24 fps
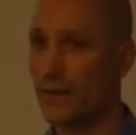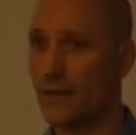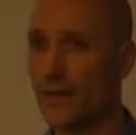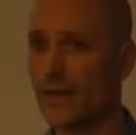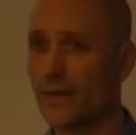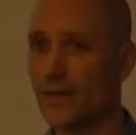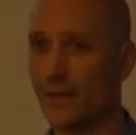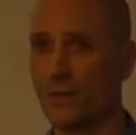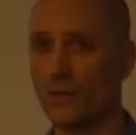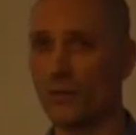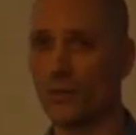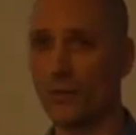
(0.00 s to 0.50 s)

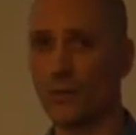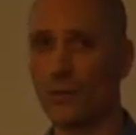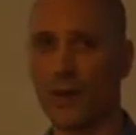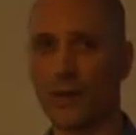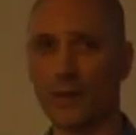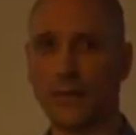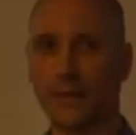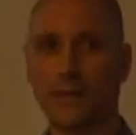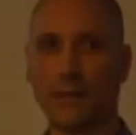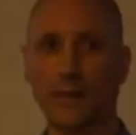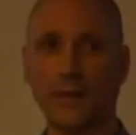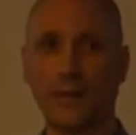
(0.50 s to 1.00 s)
that
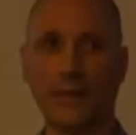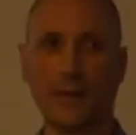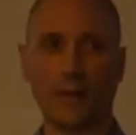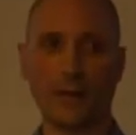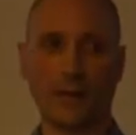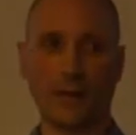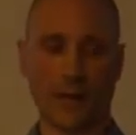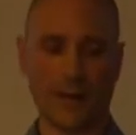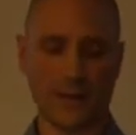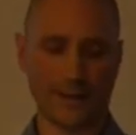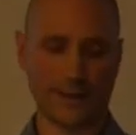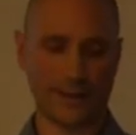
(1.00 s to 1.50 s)
everyone
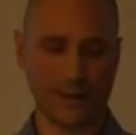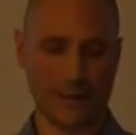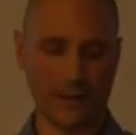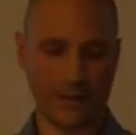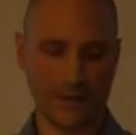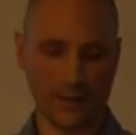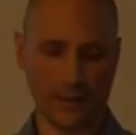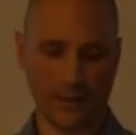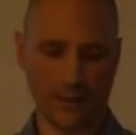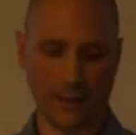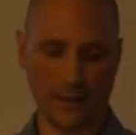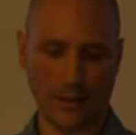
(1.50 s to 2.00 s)
has
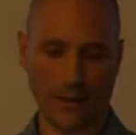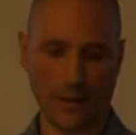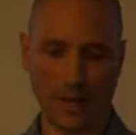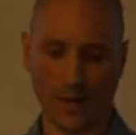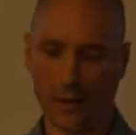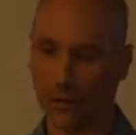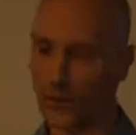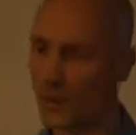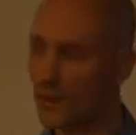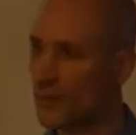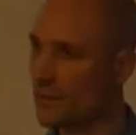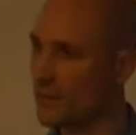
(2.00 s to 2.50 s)

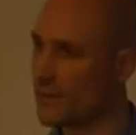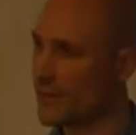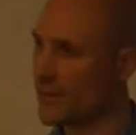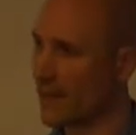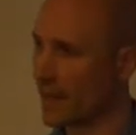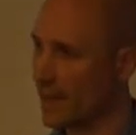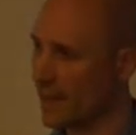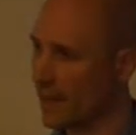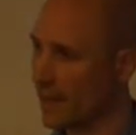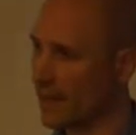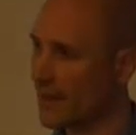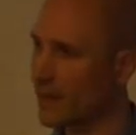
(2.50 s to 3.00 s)
agreed to
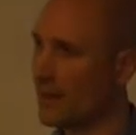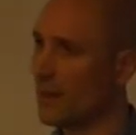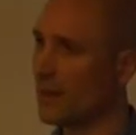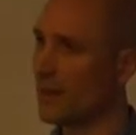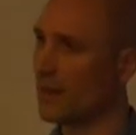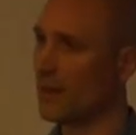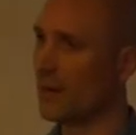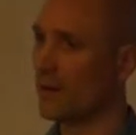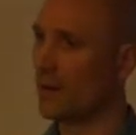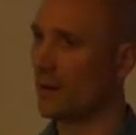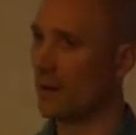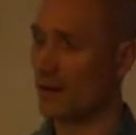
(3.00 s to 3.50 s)
sign
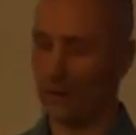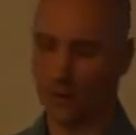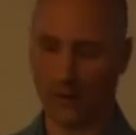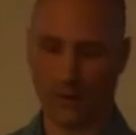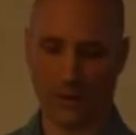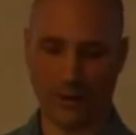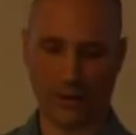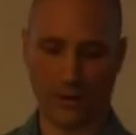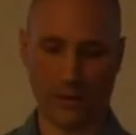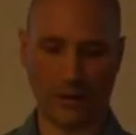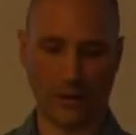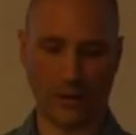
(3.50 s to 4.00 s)

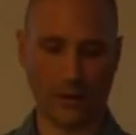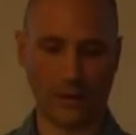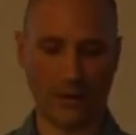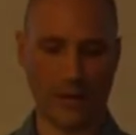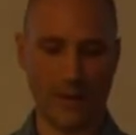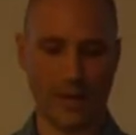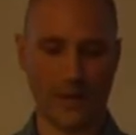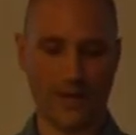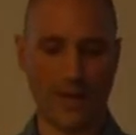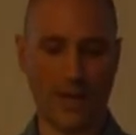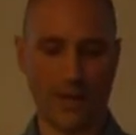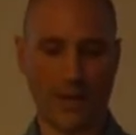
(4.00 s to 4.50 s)

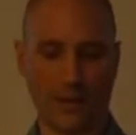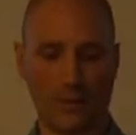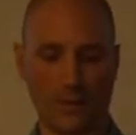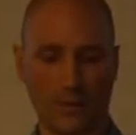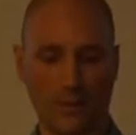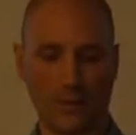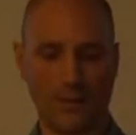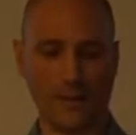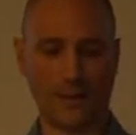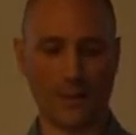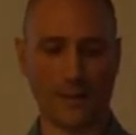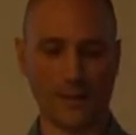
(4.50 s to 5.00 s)
with their
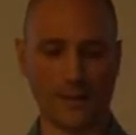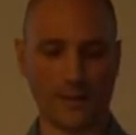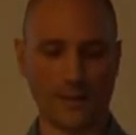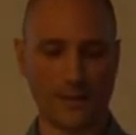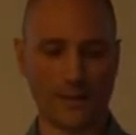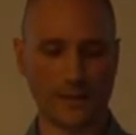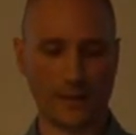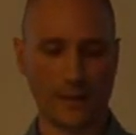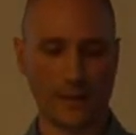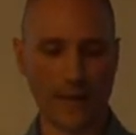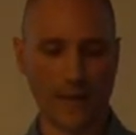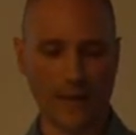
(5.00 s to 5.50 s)
public keys.